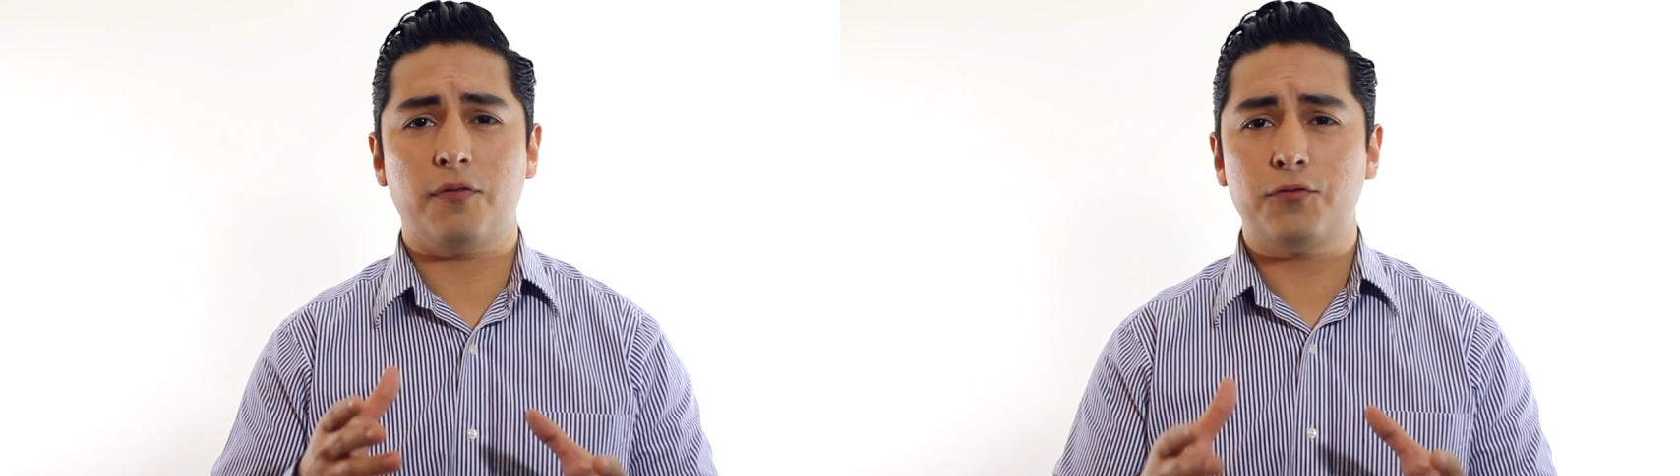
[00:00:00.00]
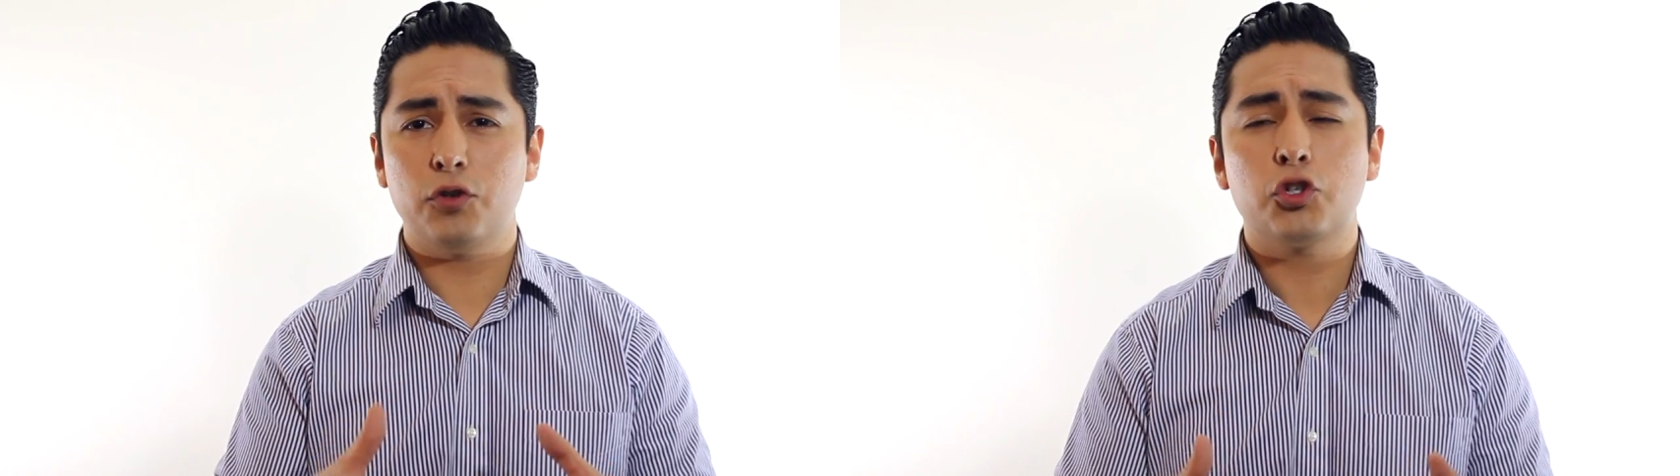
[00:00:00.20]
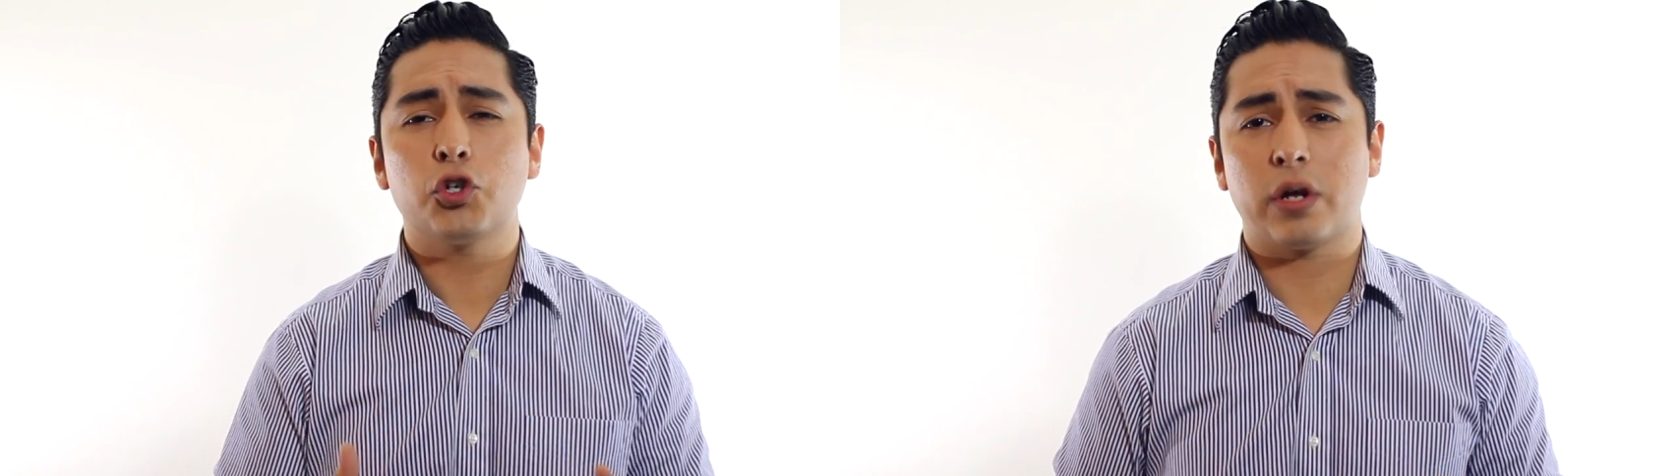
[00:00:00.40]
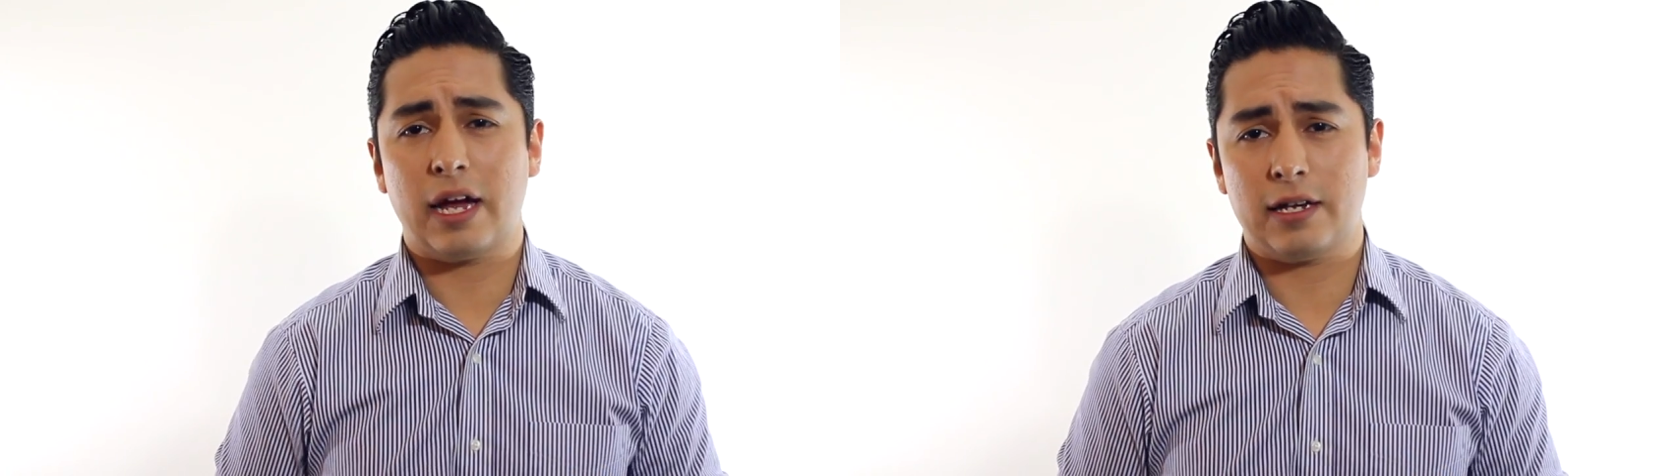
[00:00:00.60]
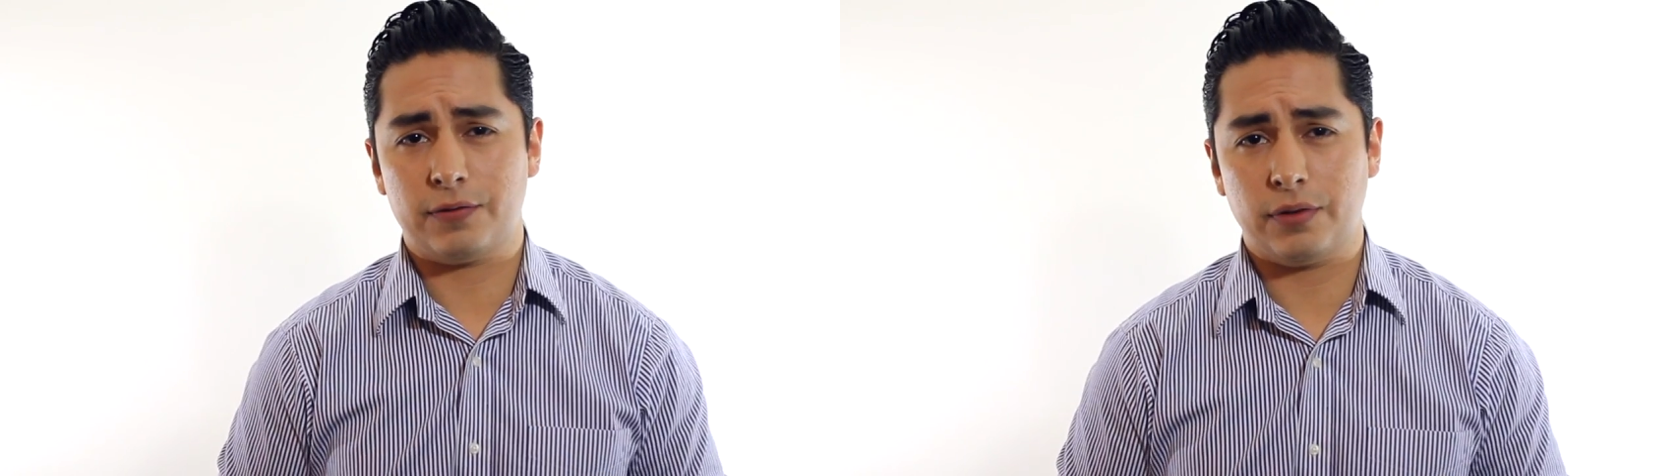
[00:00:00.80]
future
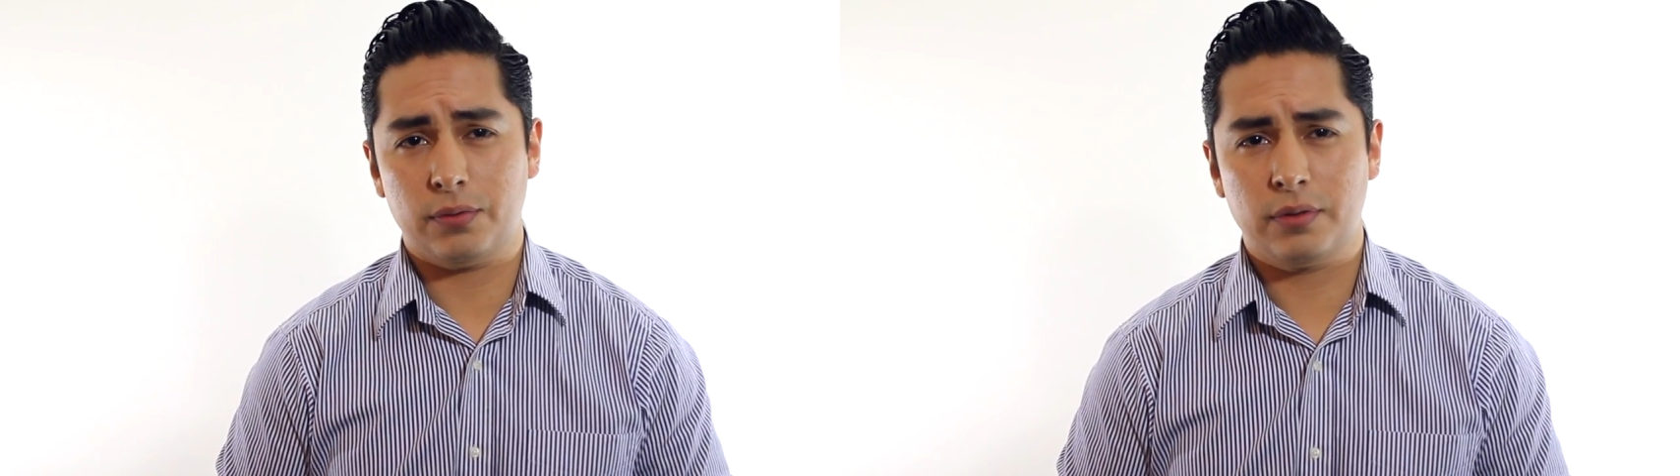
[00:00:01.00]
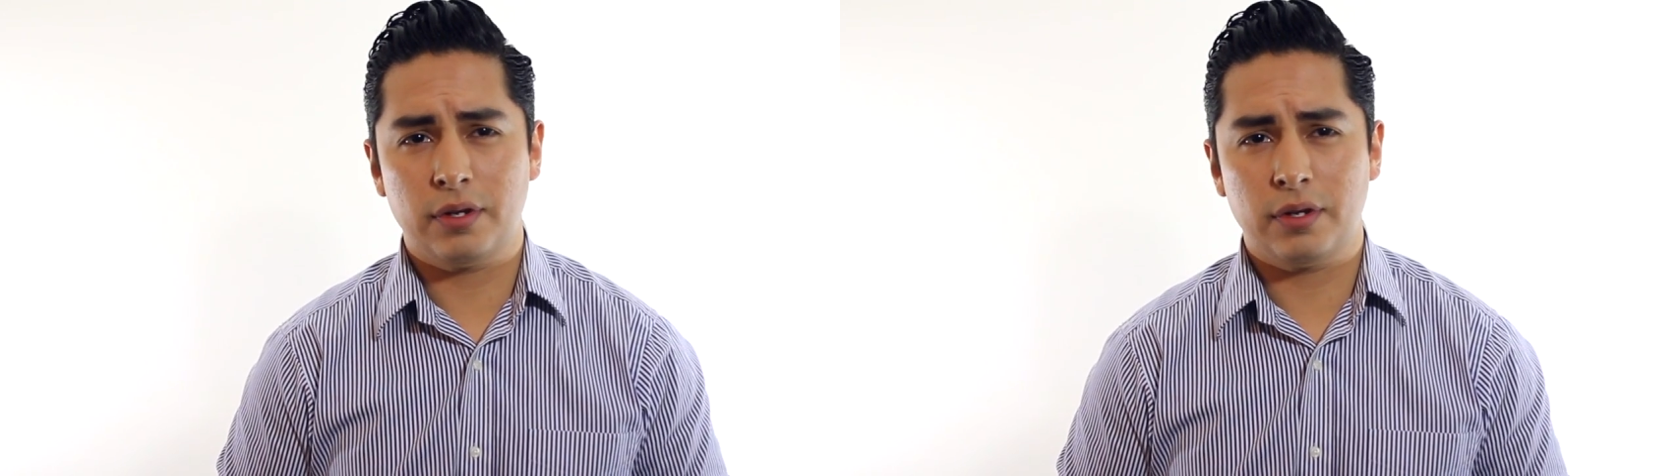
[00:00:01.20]
cash flow.